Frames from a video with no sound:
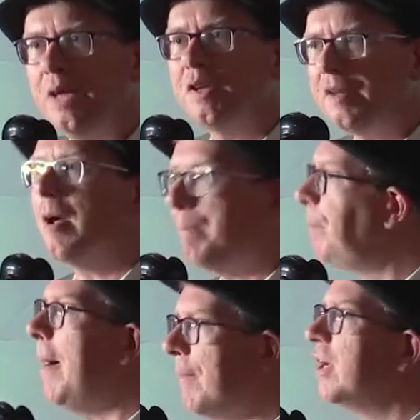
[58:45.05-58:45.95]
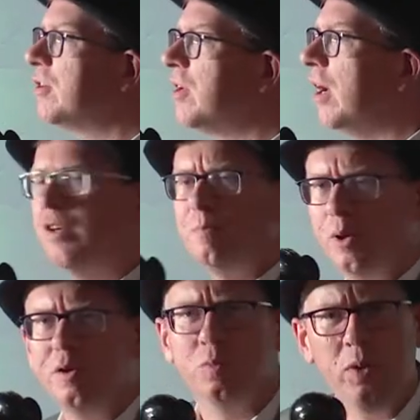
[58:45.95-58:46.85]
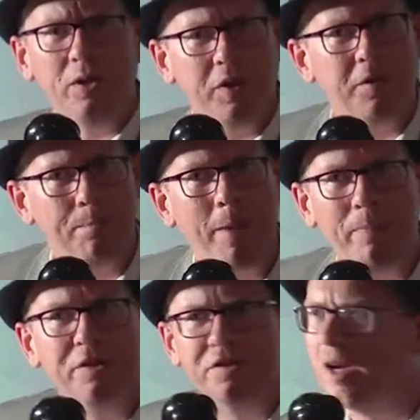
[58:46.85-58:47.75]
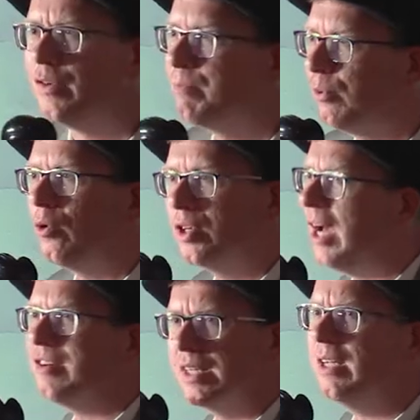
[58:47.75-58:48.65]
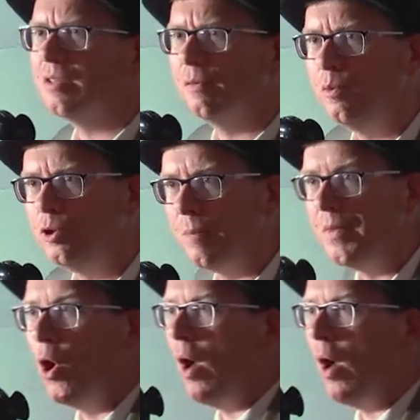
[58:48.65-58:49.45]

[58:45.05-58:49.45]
yes, as a public service, because we think public service broadcasting is the future.